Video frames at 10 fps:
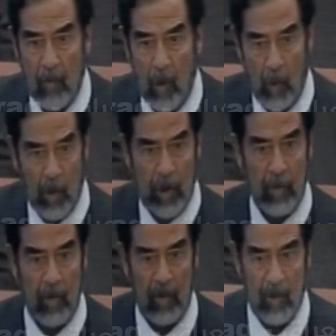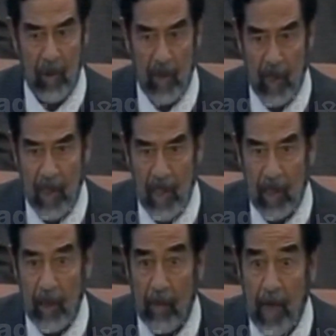I
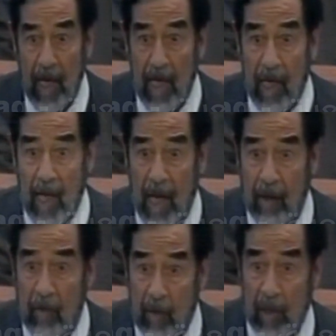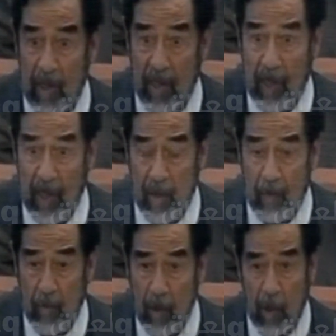was the one that
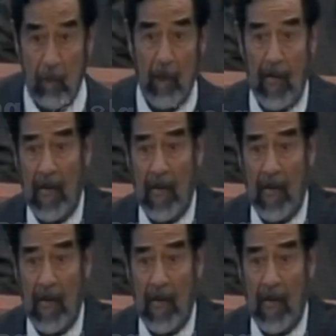directed them,